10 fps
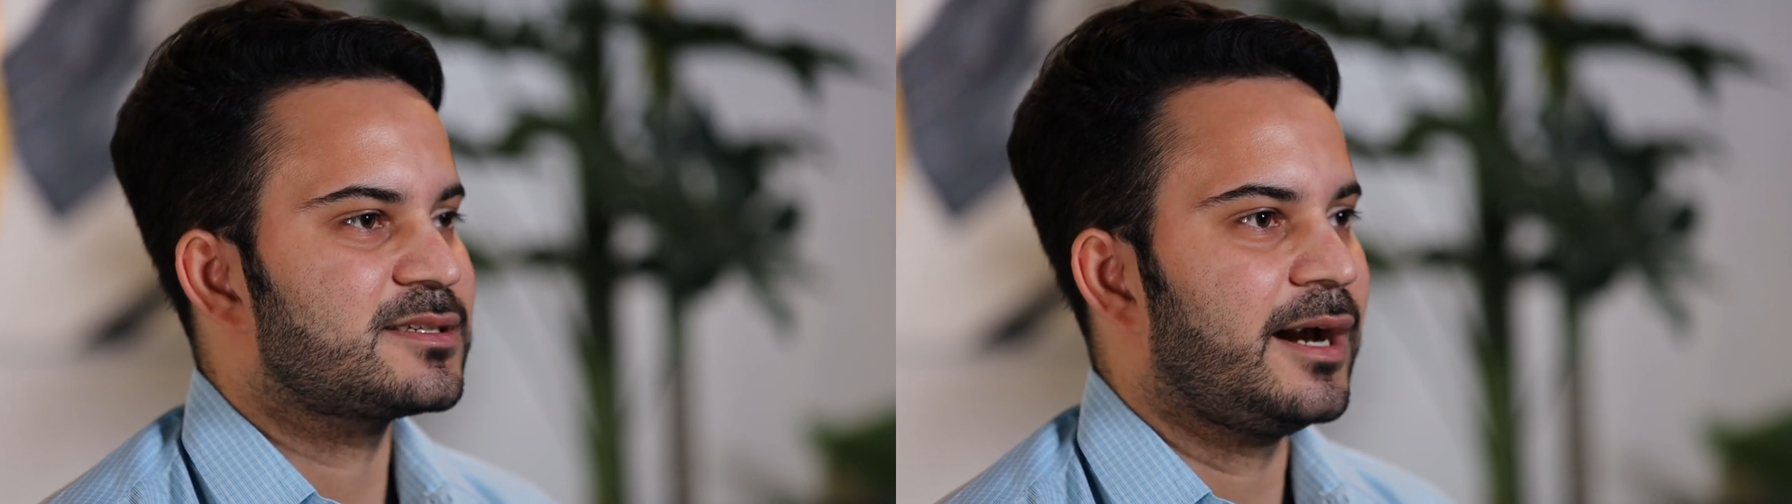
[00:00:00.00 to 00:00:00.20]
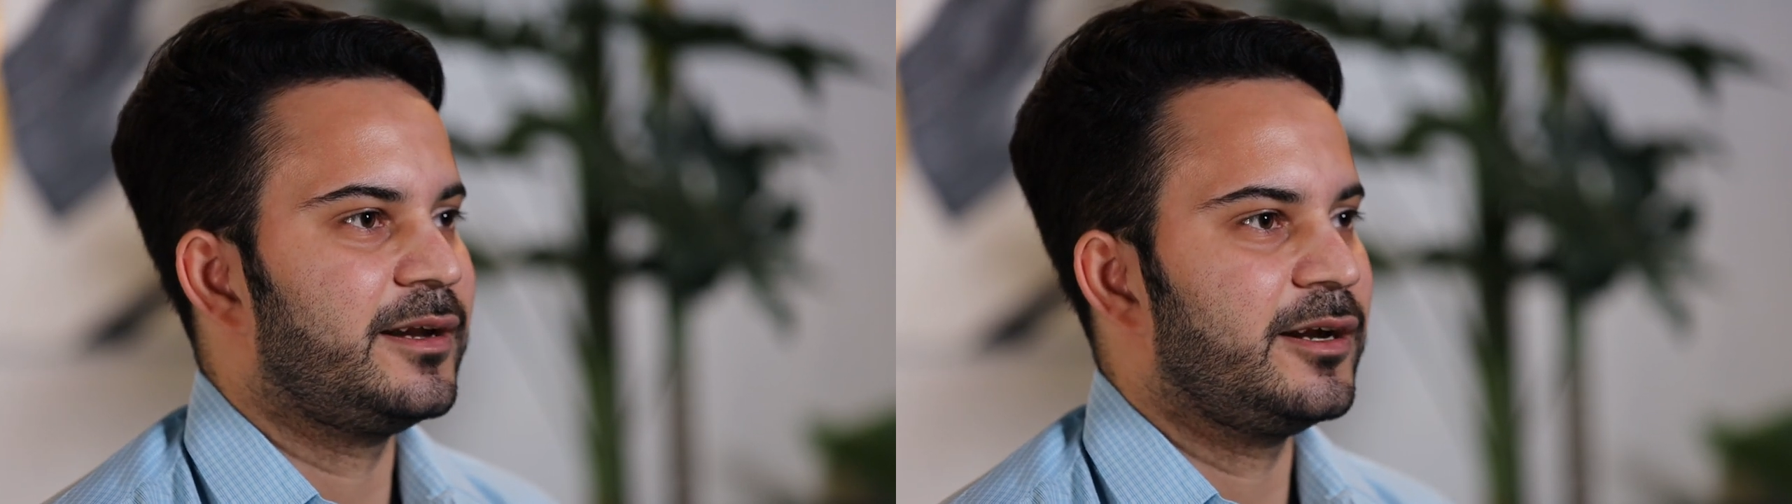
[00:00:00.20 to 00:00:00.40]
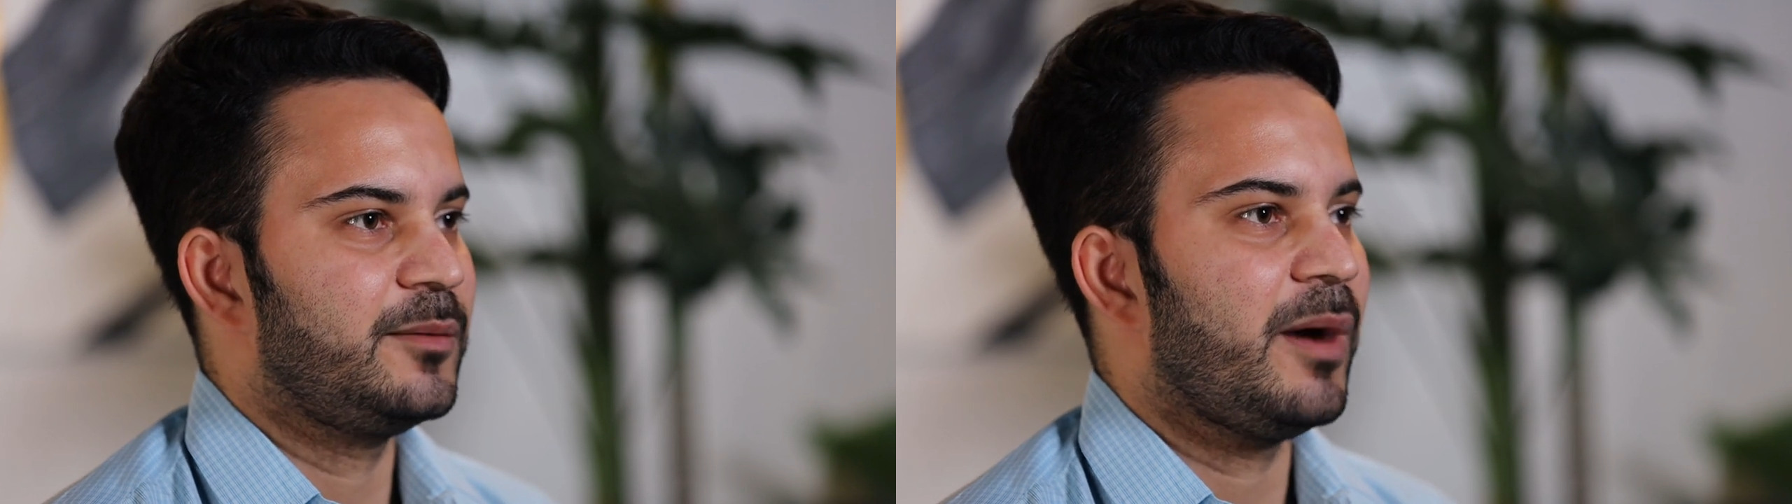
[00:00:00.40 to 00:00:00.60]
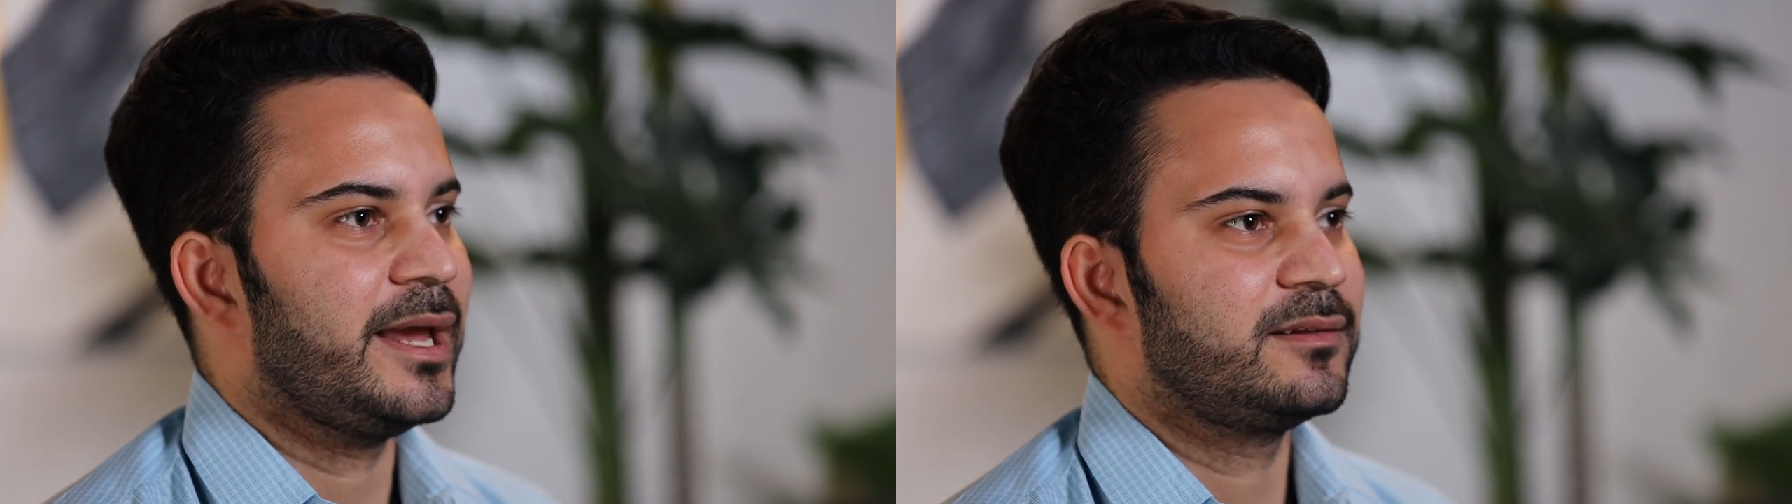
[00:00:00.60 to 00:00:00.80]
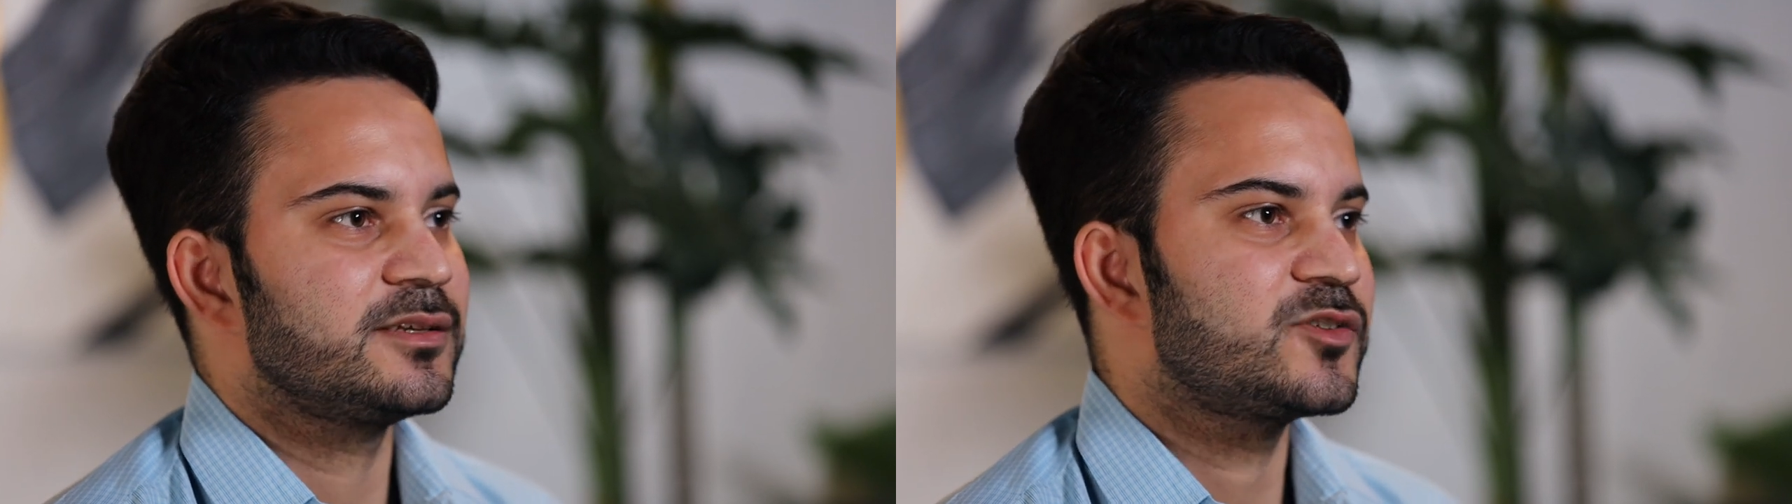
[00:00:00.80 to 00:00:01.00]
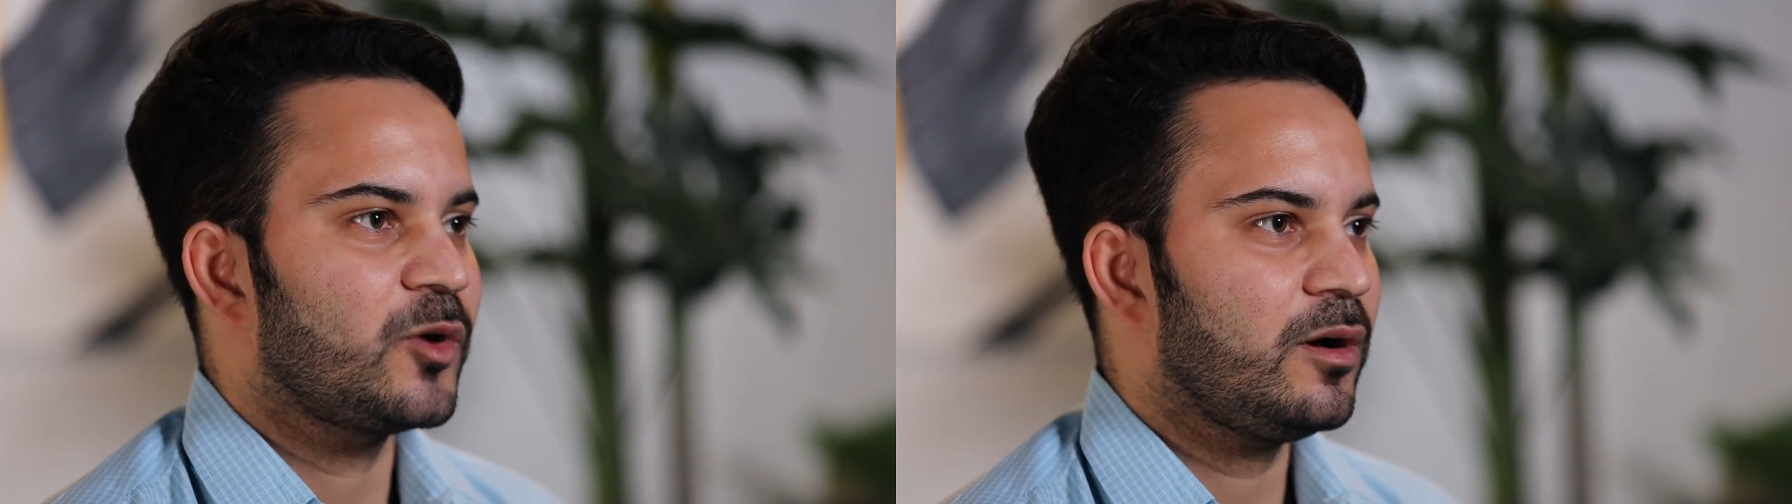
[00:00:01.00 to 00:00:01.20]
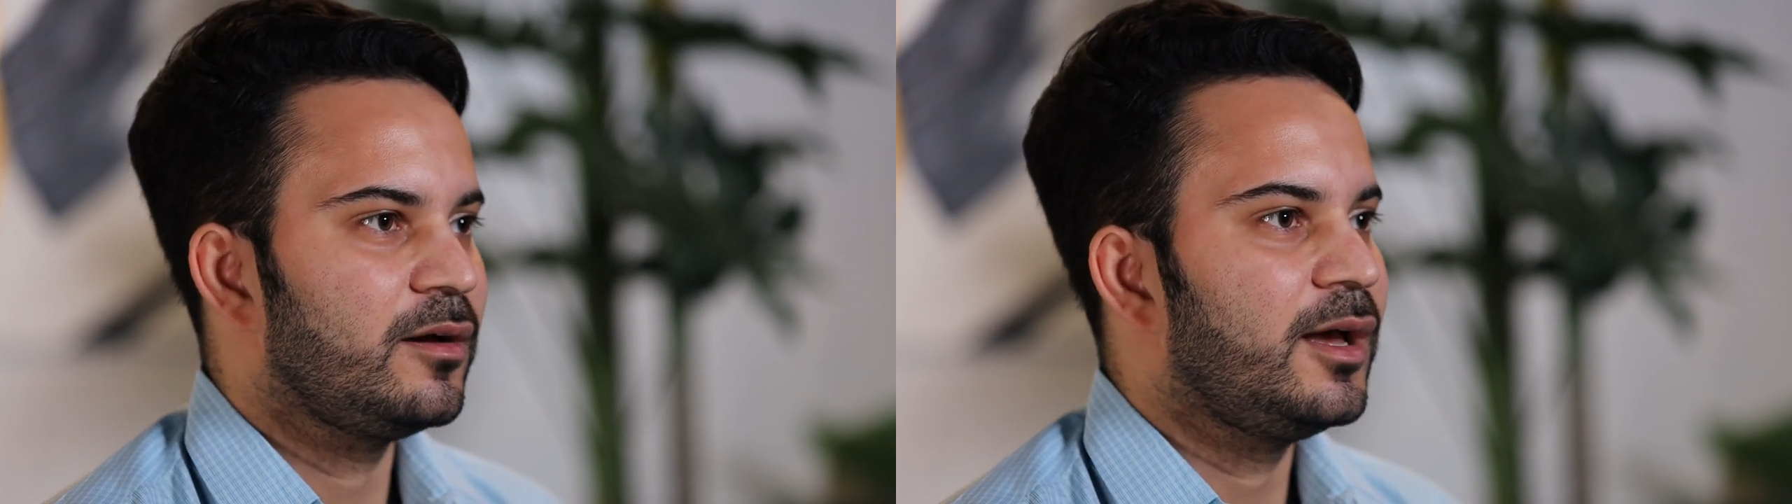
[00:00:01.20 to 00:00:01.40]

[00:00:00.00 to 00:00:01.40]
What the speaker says: started buying this draw.